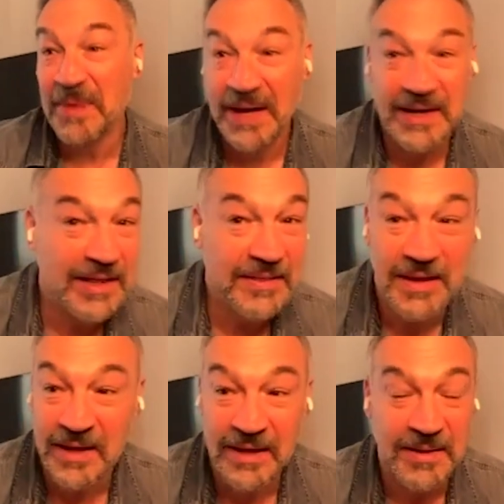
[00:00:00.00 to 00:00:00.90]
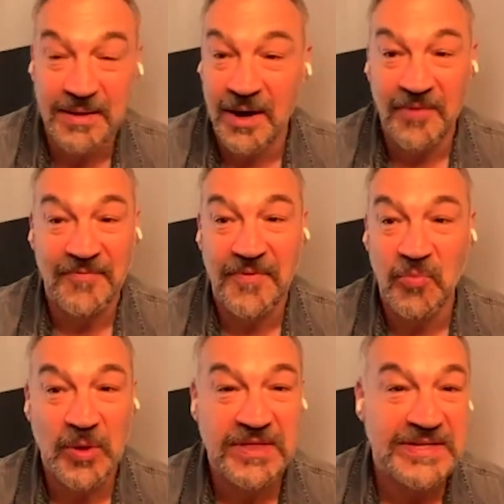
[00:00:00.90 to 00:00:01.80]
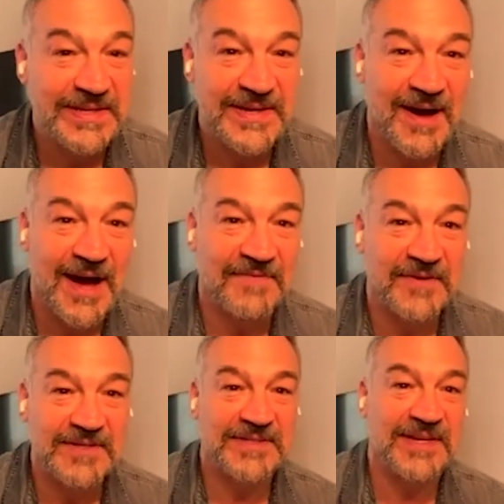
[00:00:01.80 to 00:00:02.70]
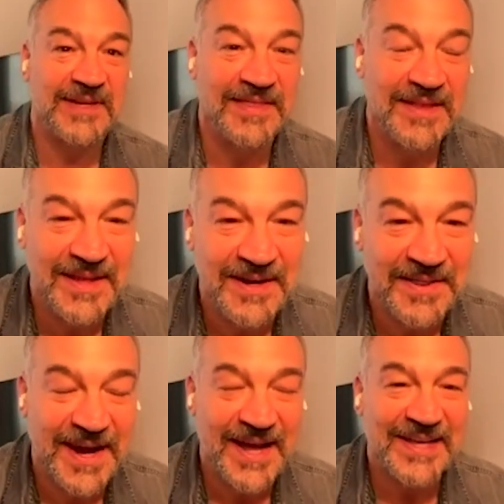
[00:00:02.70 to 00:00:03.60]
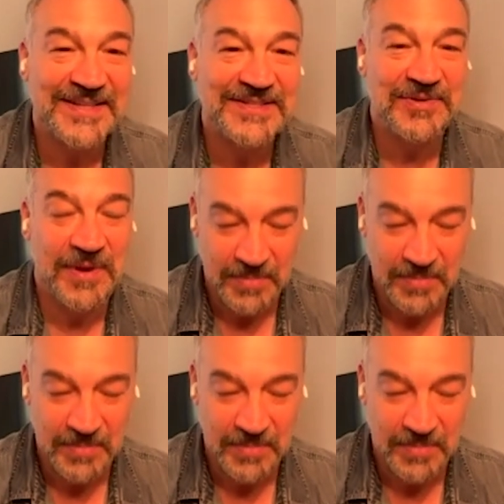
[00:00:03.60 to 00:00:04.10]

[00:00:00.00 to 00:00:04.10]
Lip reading: But in the, you know, from what the city offers and the little that I can do,